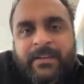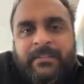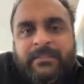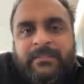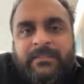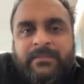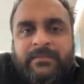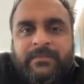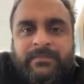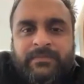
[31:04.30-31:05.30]
is
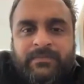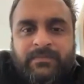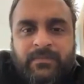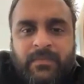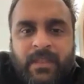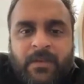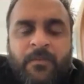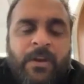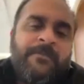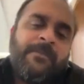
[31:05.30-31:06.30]

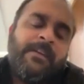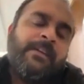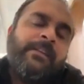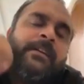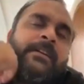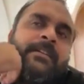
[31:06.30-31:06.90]
what I feel